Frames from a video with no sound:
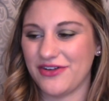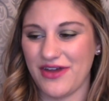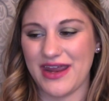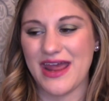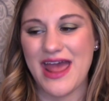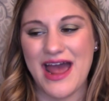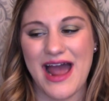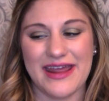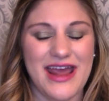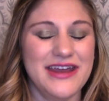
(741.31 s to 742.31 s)
Like,
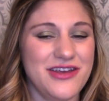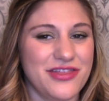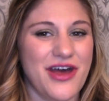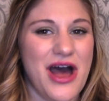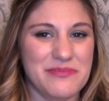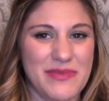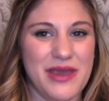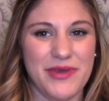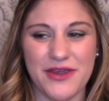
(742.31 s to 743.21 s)
I kind of thought maybe